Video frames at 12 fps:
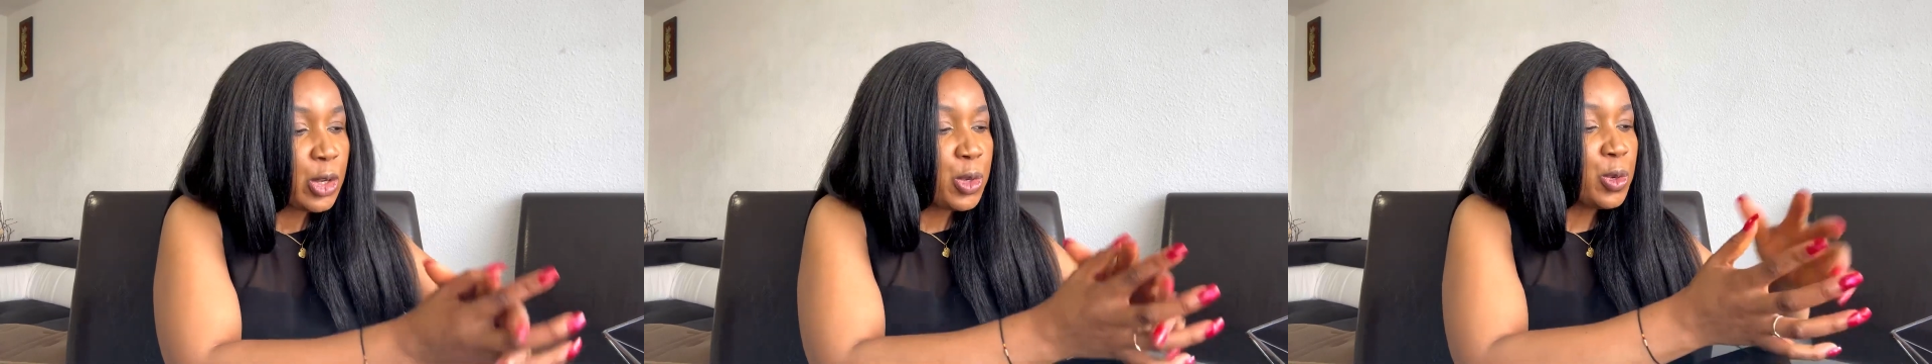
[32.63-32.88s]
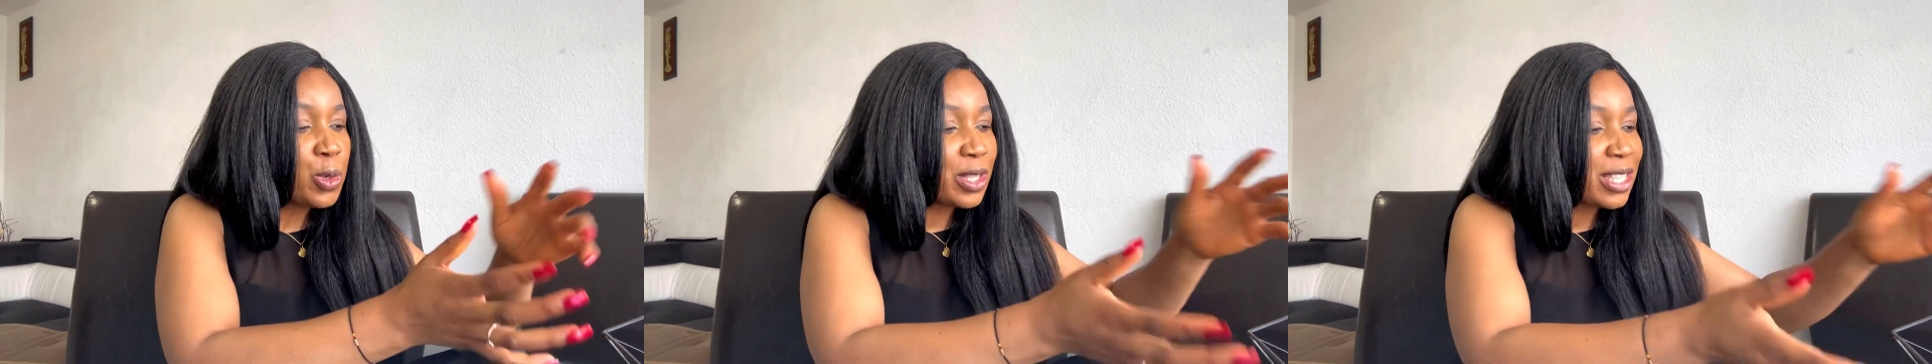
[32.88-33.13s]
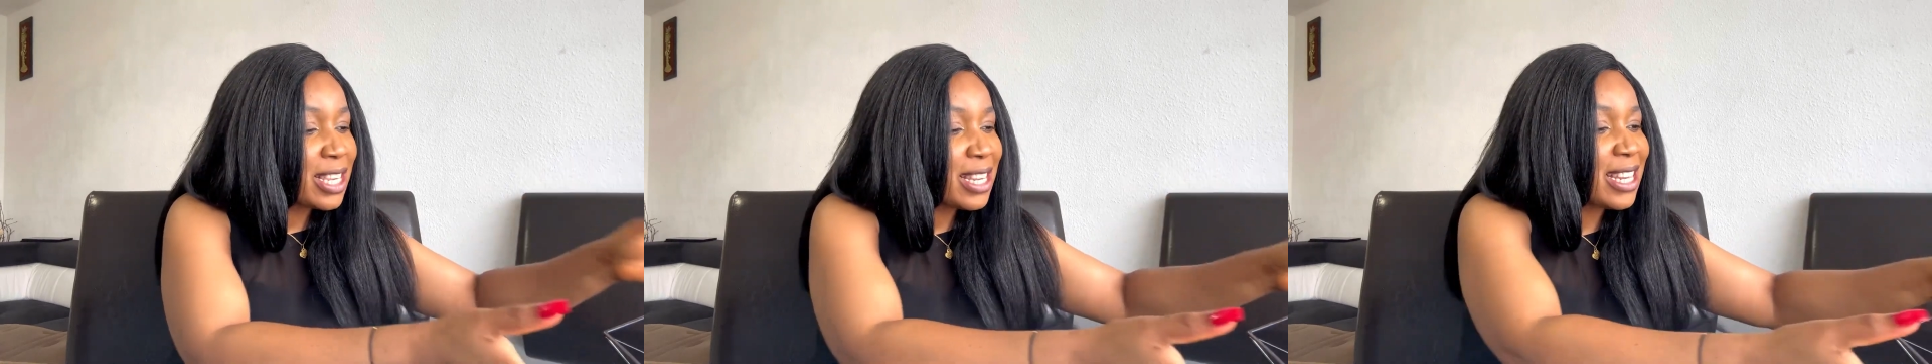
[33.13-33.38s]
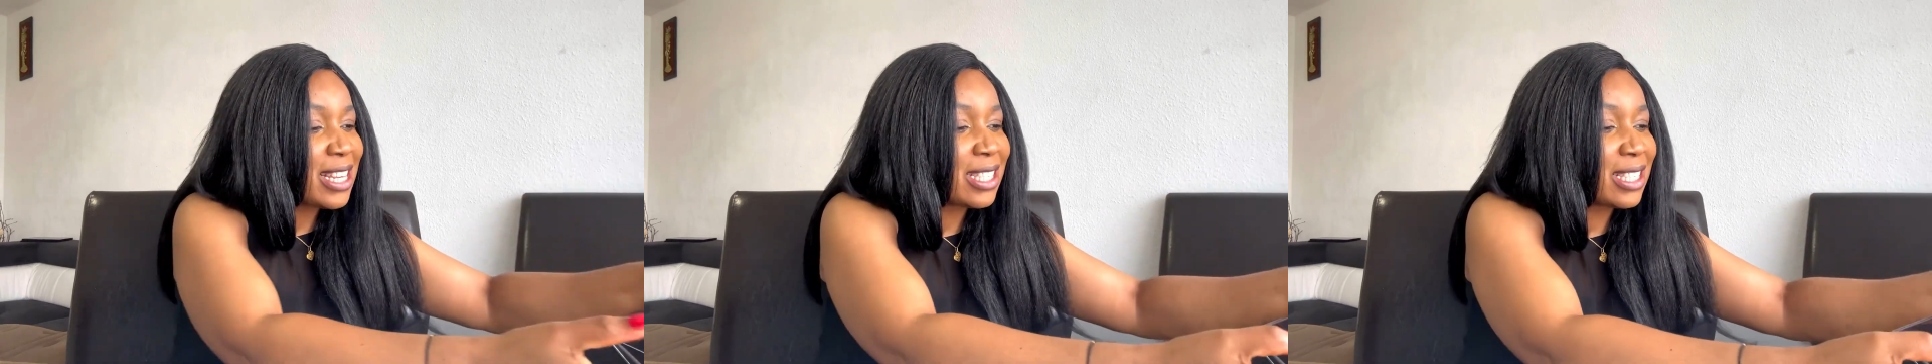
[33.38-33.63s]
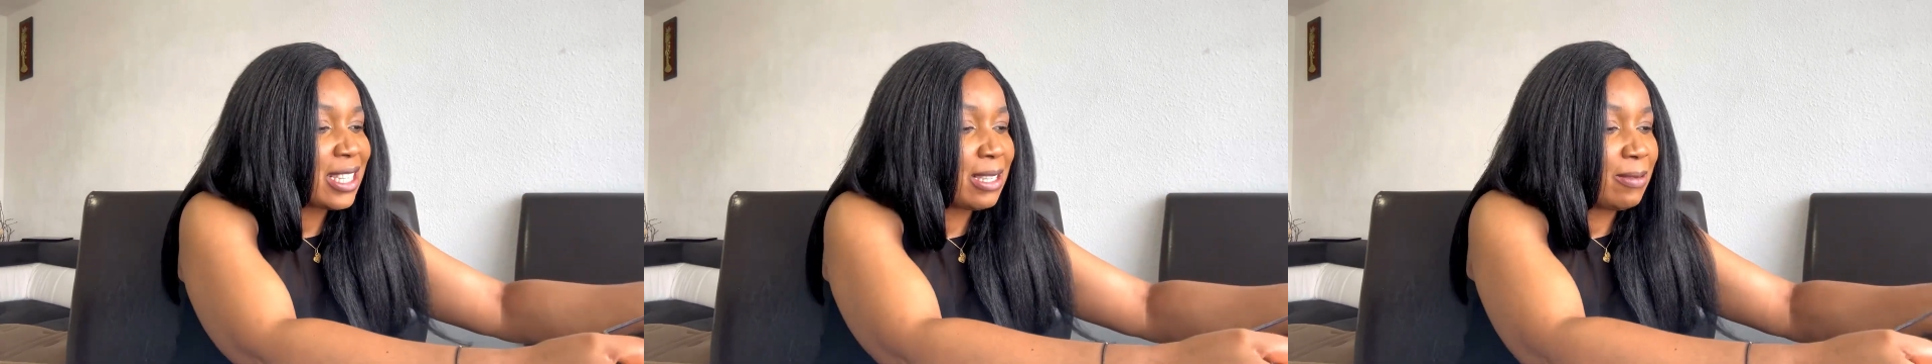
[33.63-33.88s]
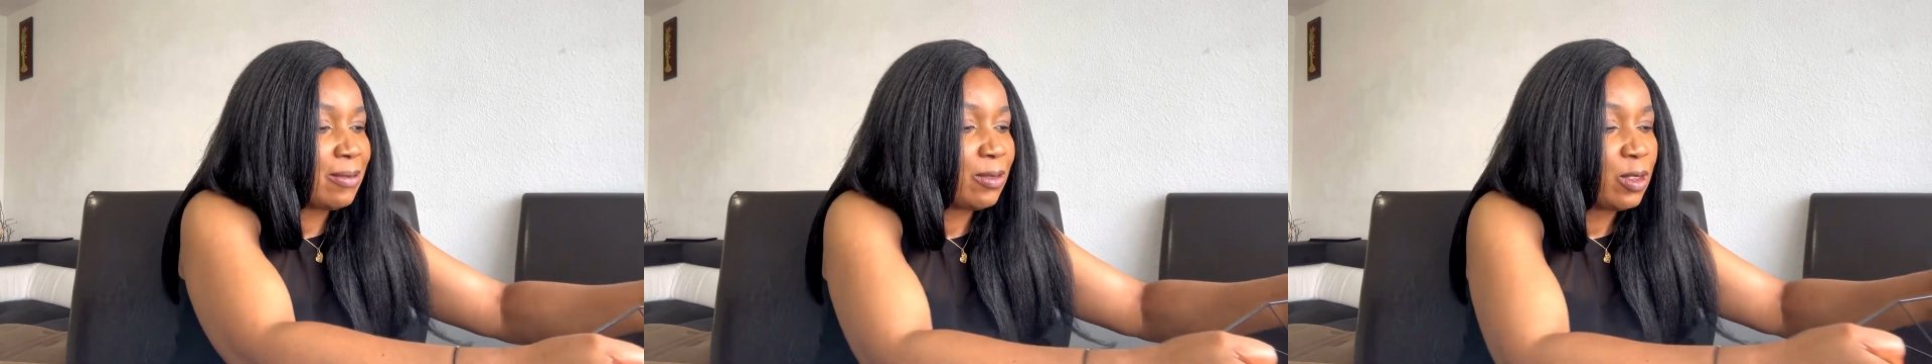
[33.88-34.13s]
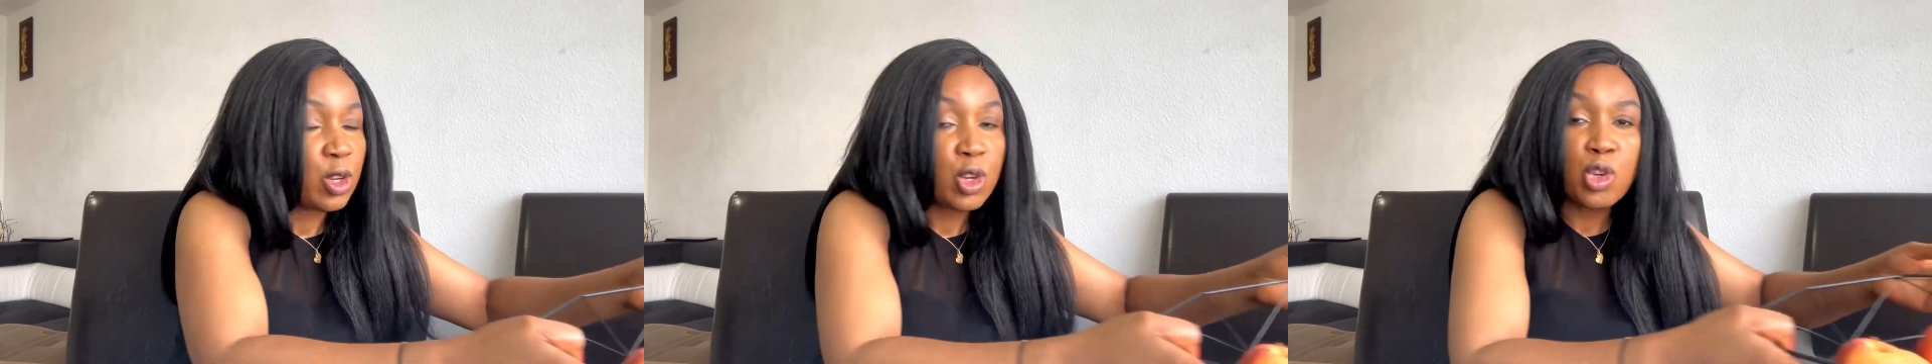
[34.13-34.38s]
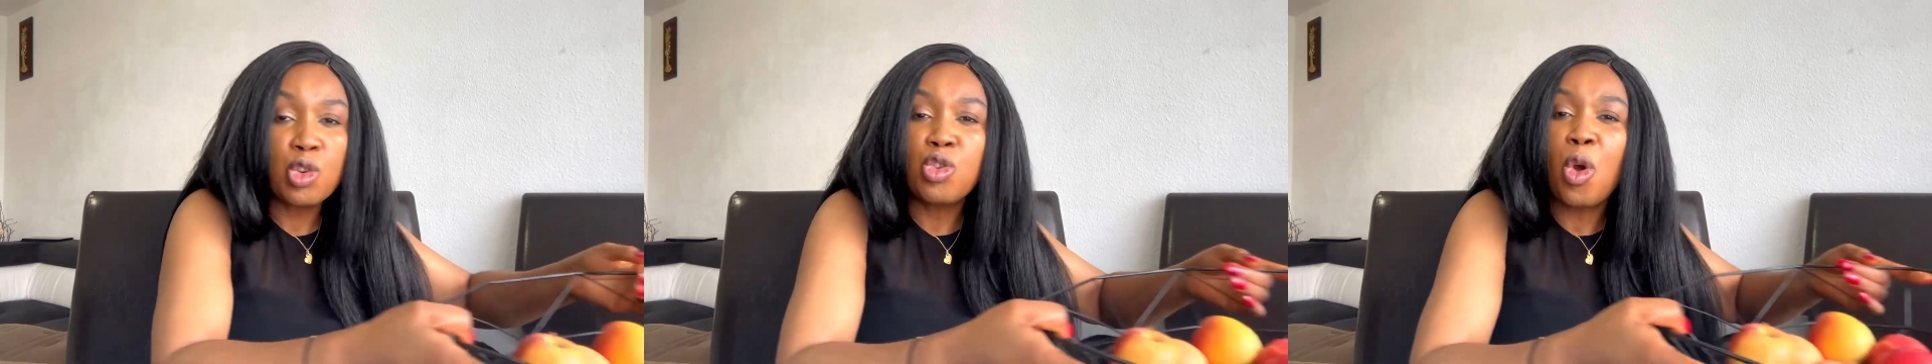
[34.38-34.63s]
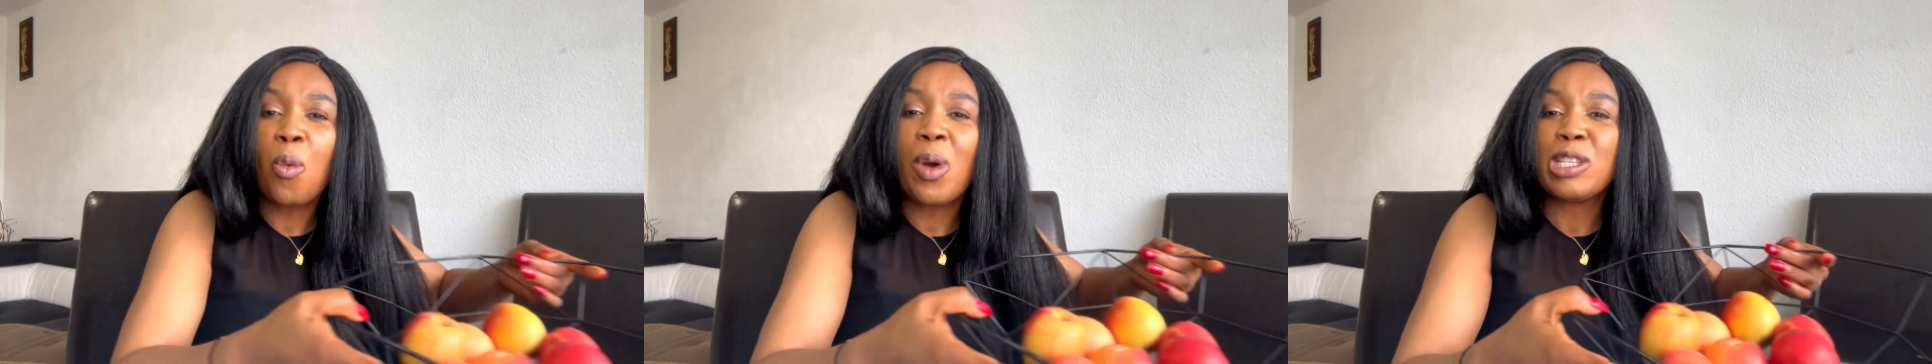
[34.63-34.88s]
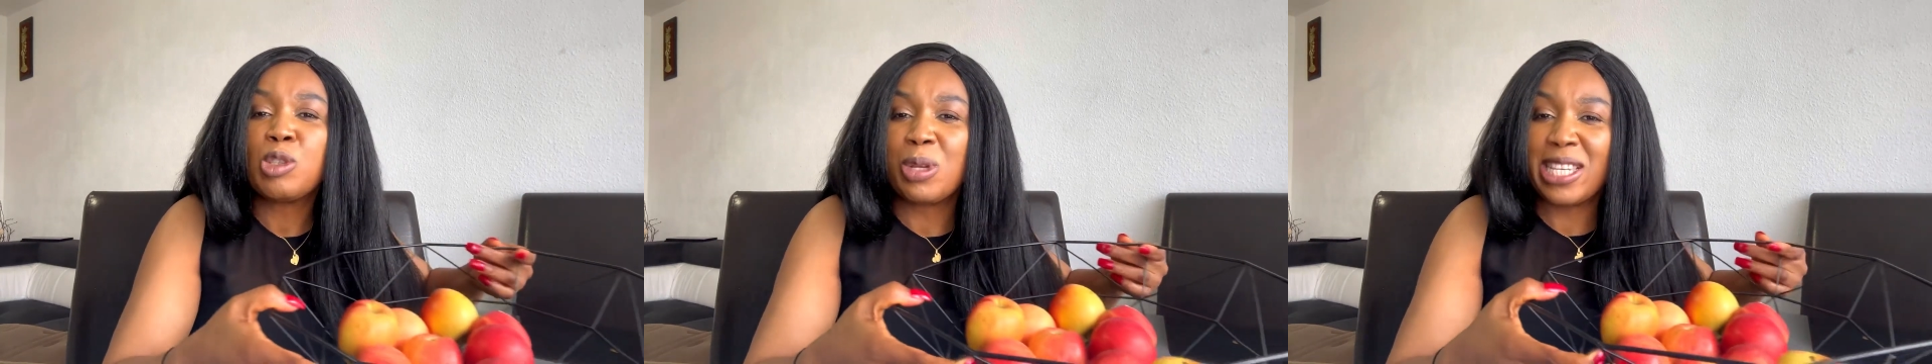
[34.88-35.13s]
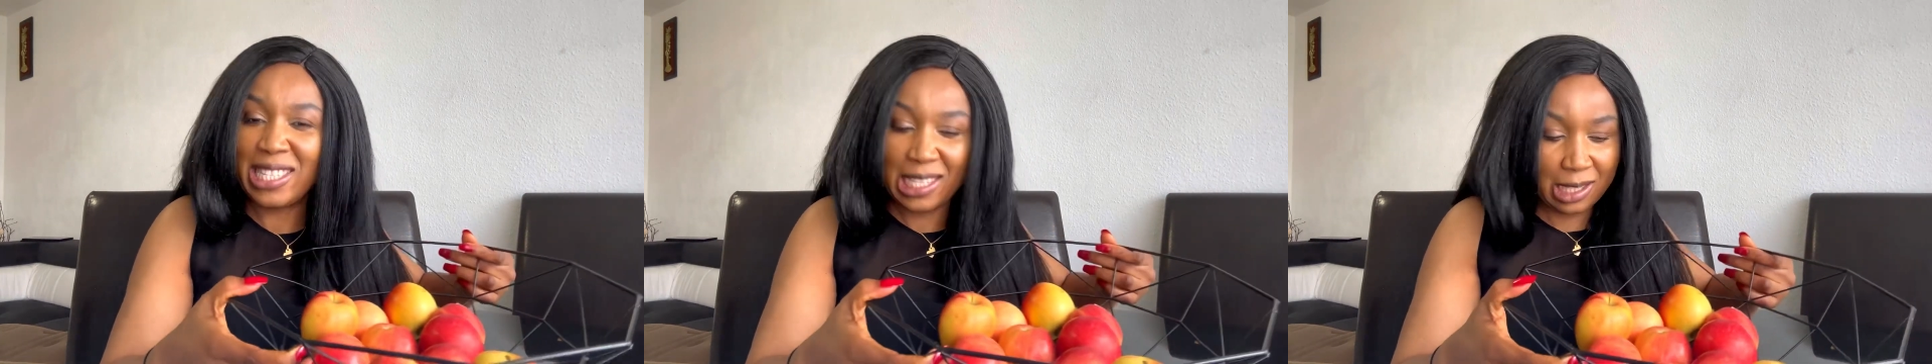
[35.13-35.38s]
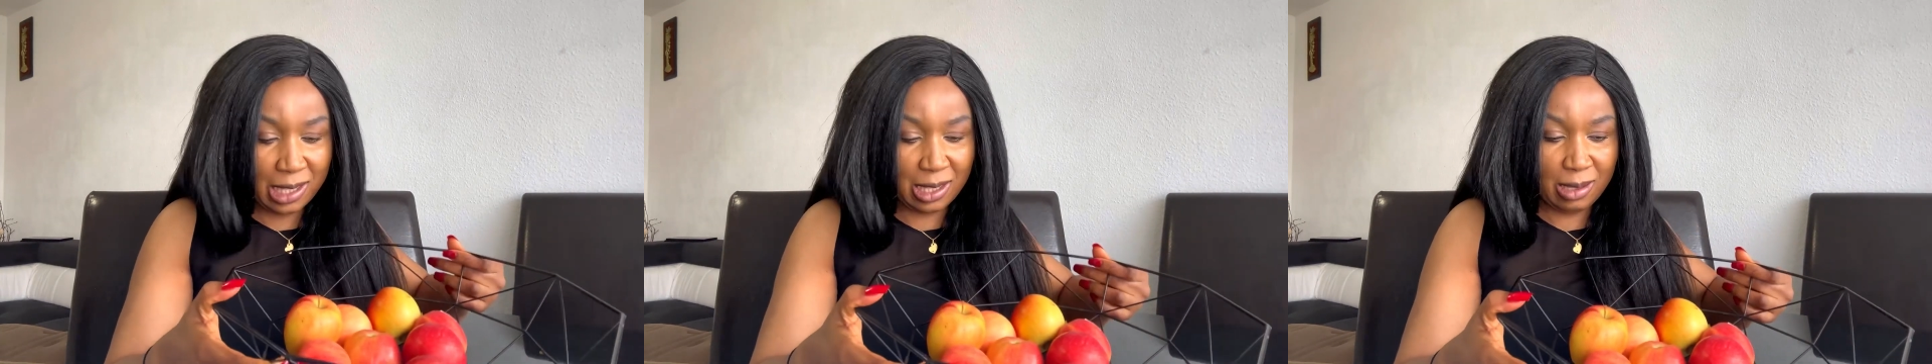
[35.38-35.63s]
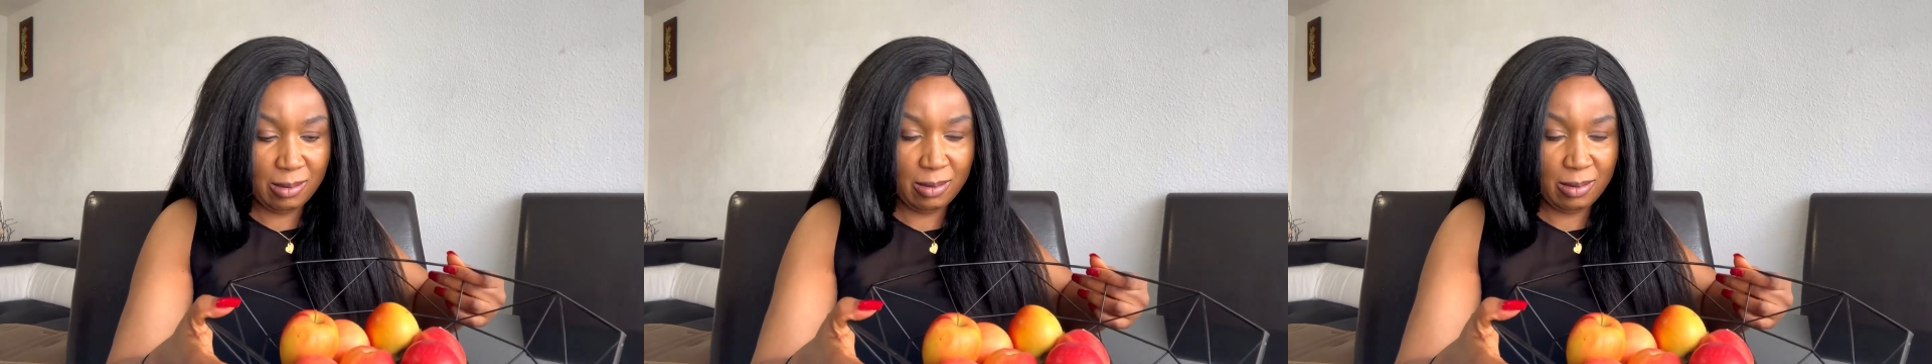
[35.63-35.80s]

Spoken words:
You see this thing, you don't want to eat it.